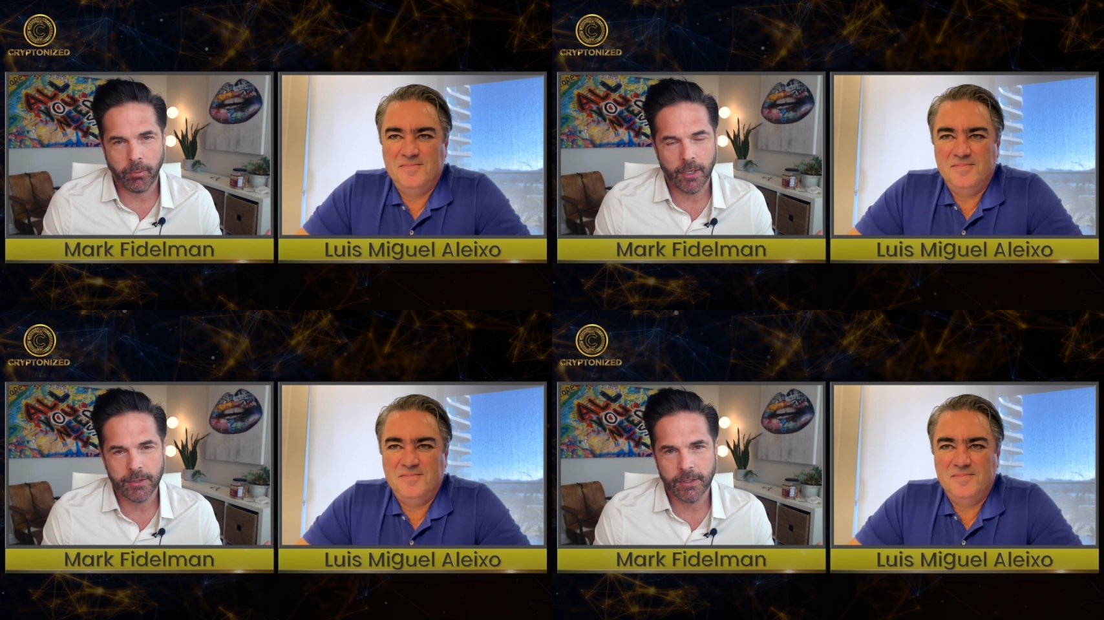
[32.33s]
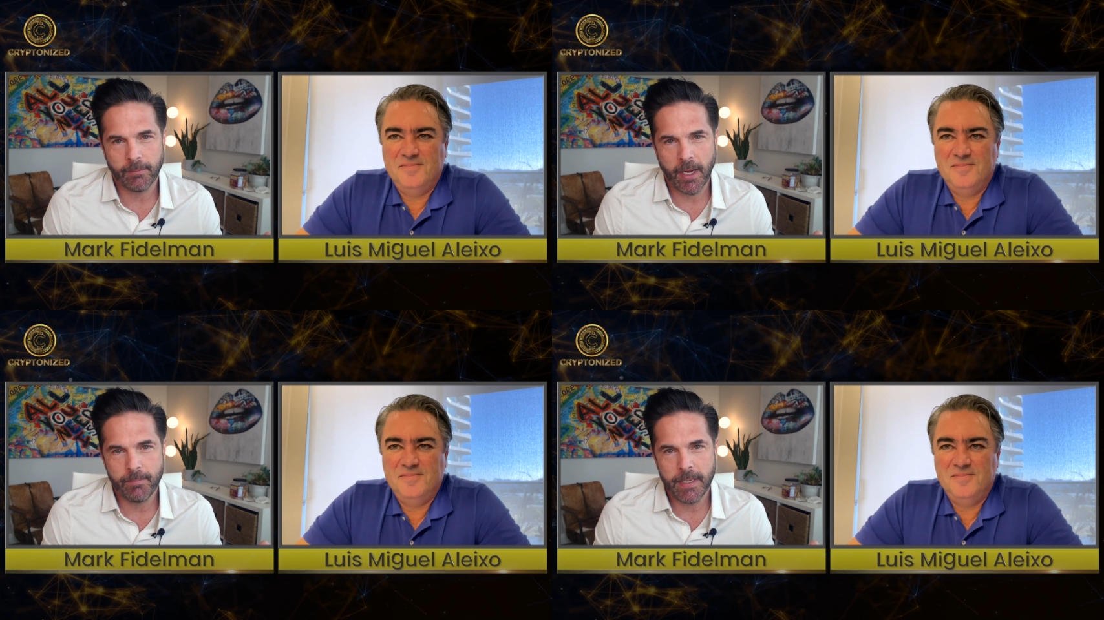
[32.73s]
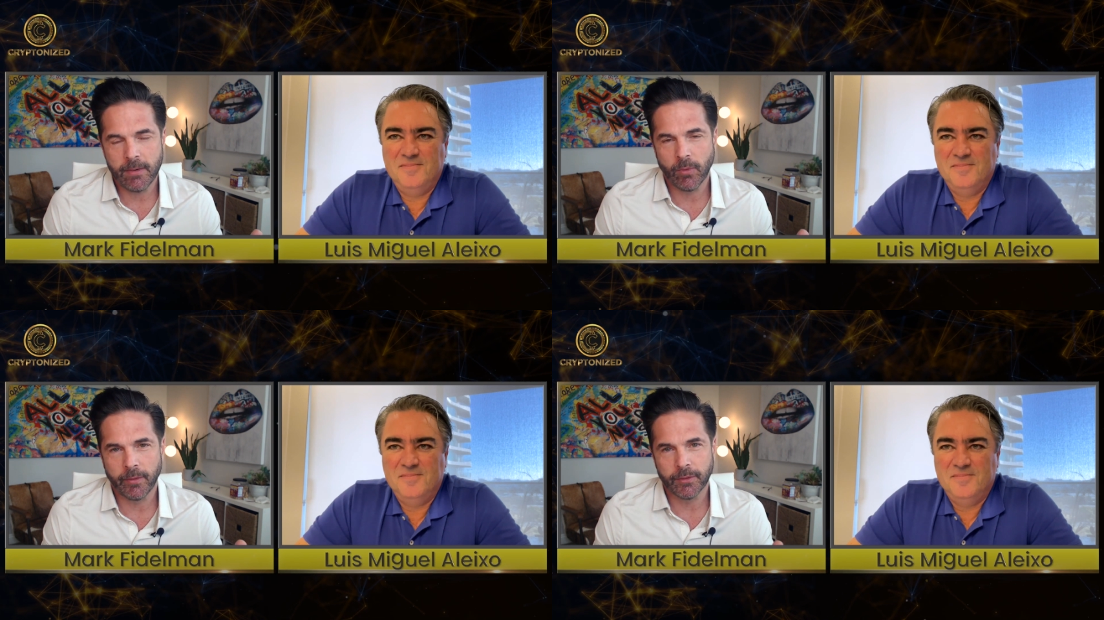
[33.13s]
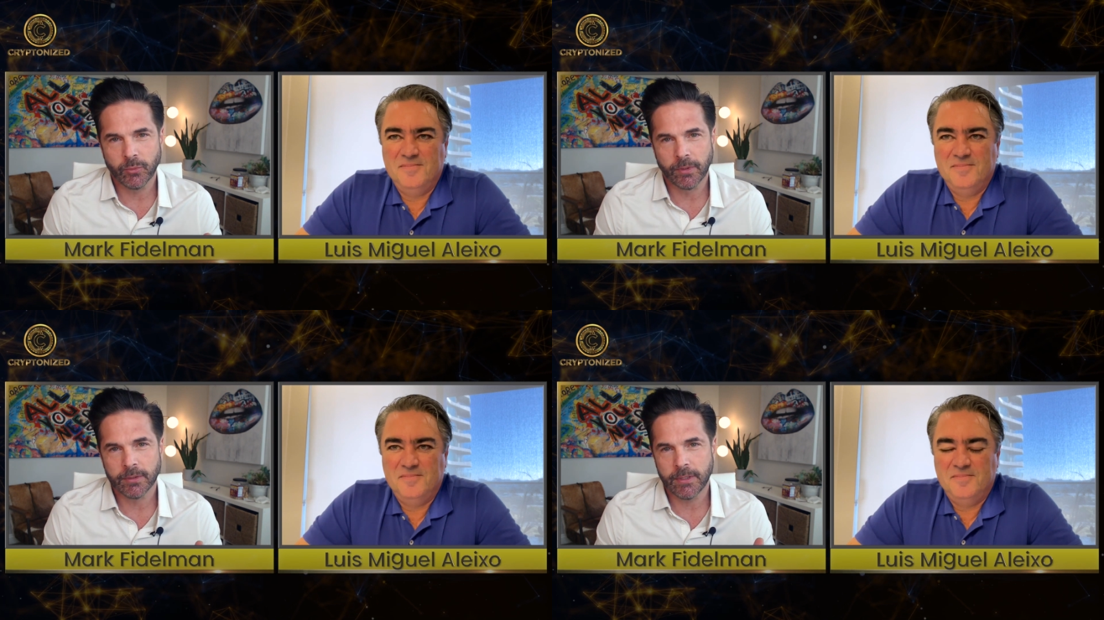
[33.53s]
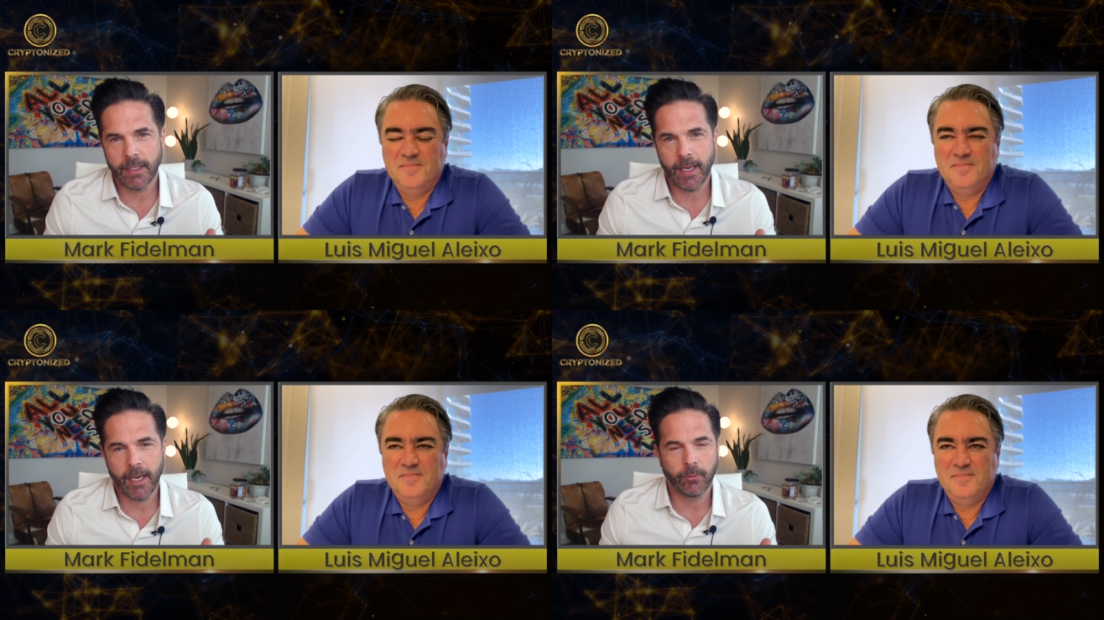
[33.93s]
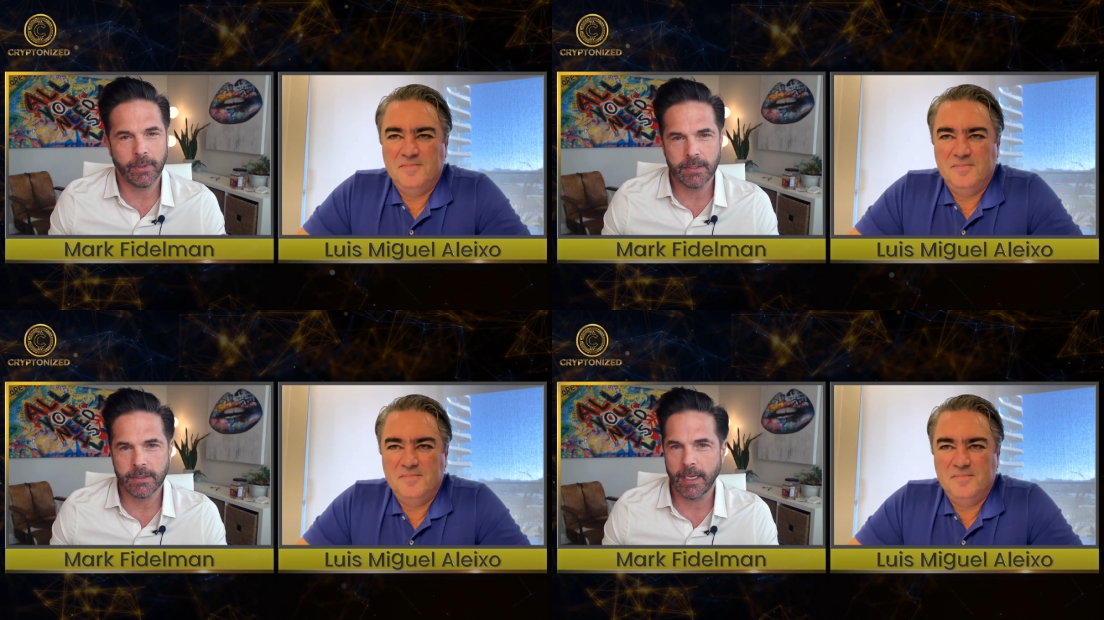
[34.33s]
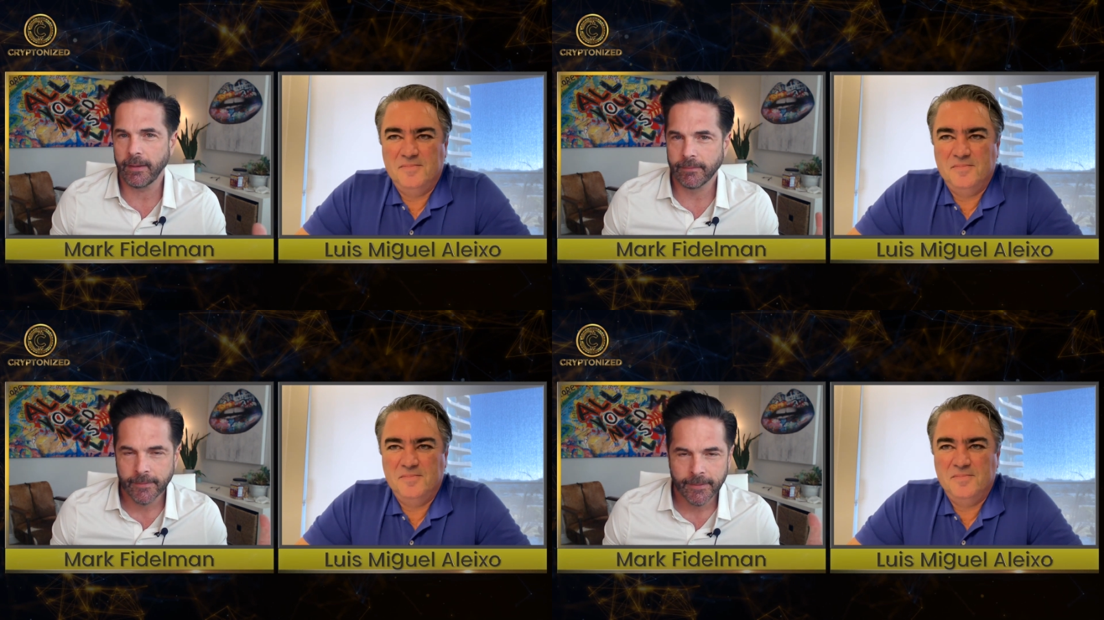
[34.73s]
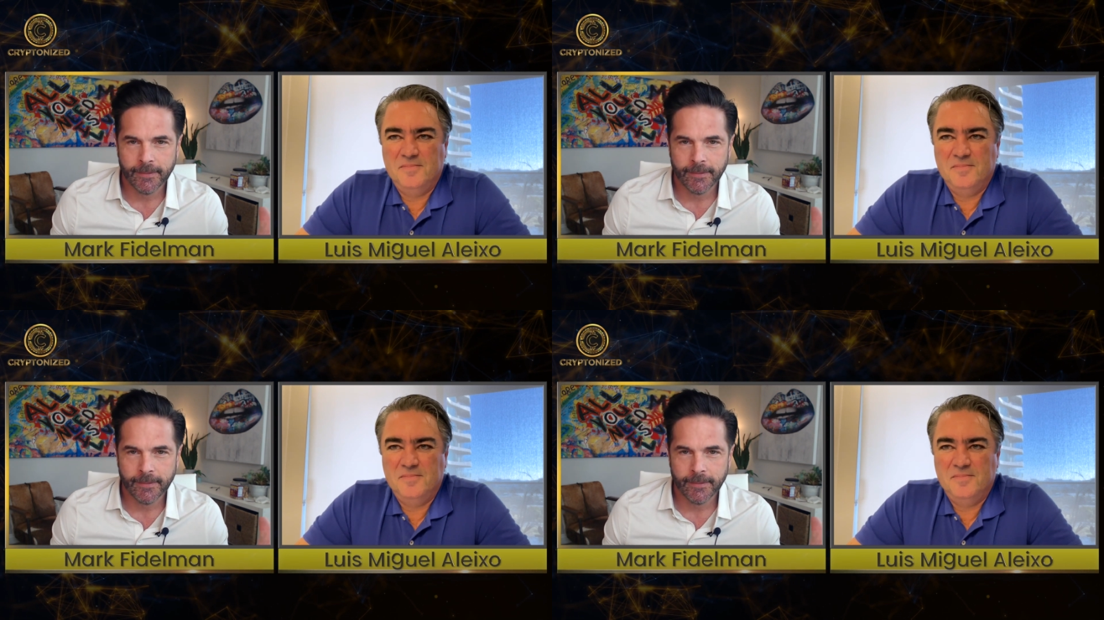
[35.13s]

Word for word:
Speaker 1: project it might be, whether it's real estate, equity, debt,